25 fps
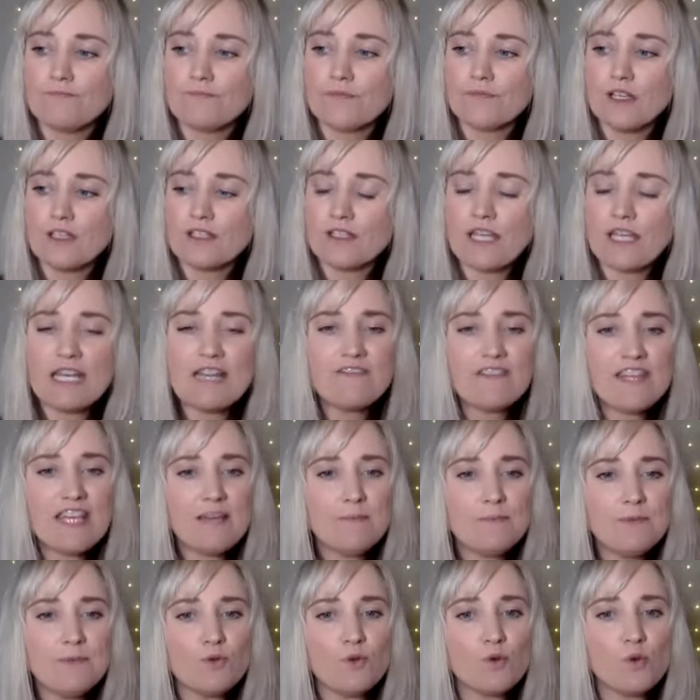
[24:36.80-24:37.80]
kind of
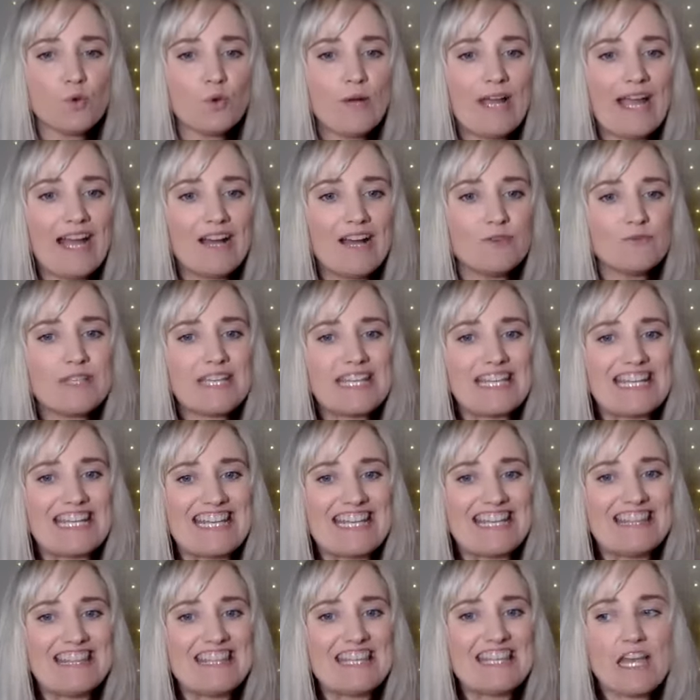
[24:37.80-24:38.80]
keep you grounded
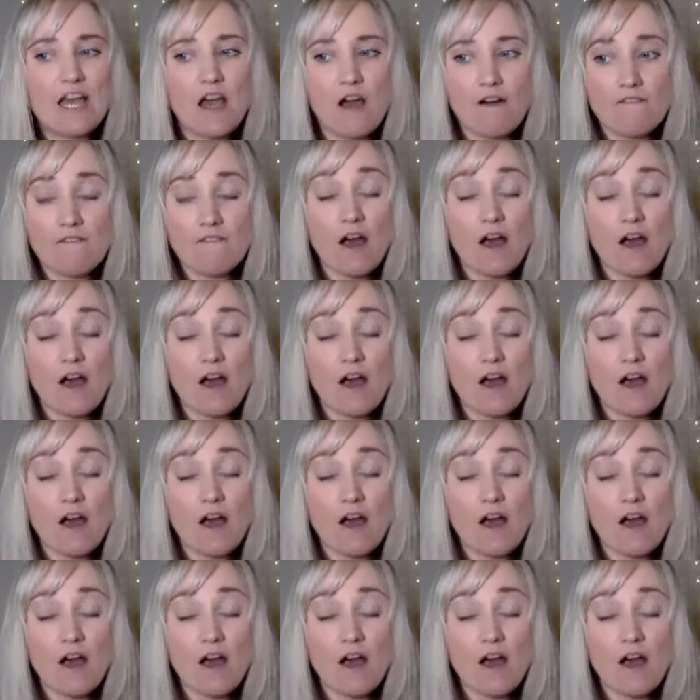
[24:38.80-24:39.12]
in the